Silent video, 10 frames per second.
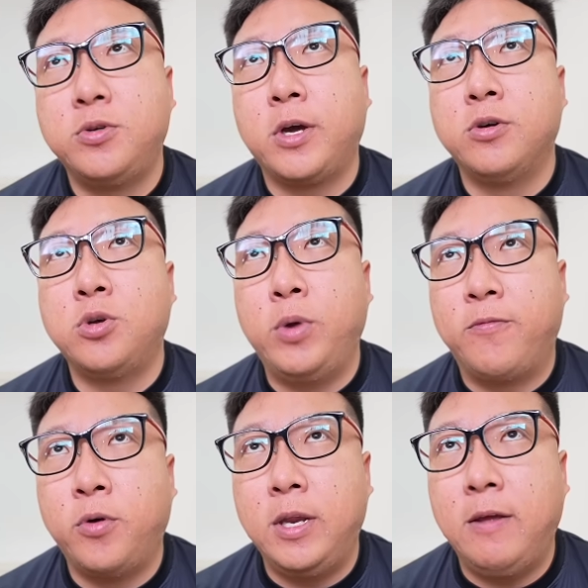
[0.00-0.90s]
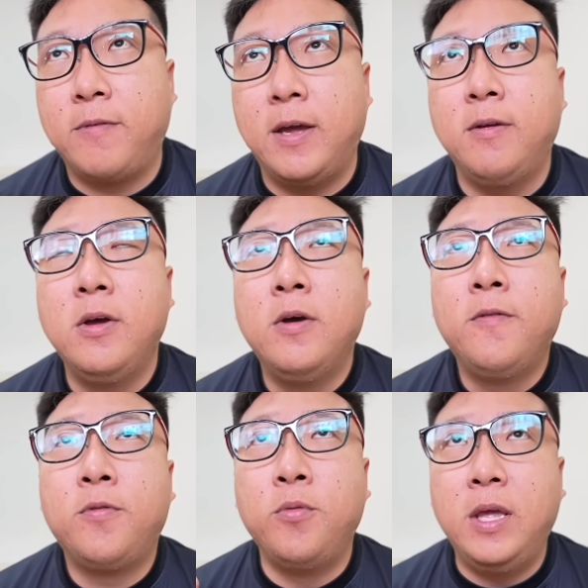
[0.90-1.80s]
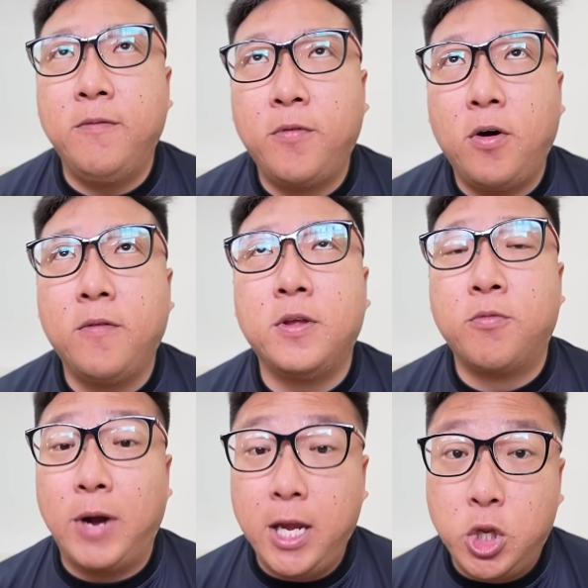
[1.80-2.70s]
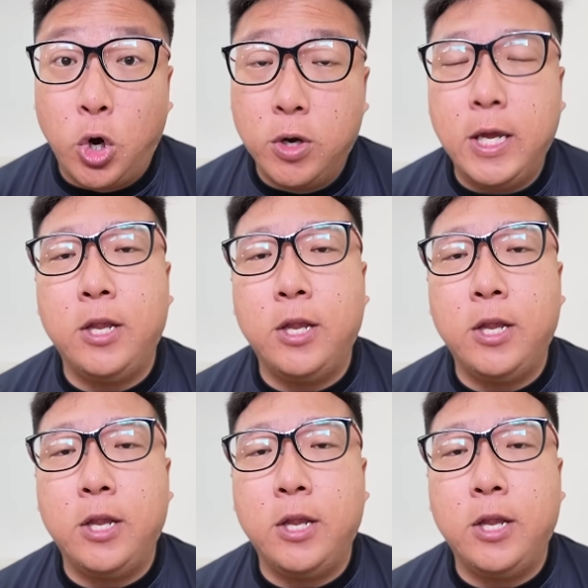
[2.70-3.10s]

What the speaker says: you can also wait for an event to evolve the Rhydon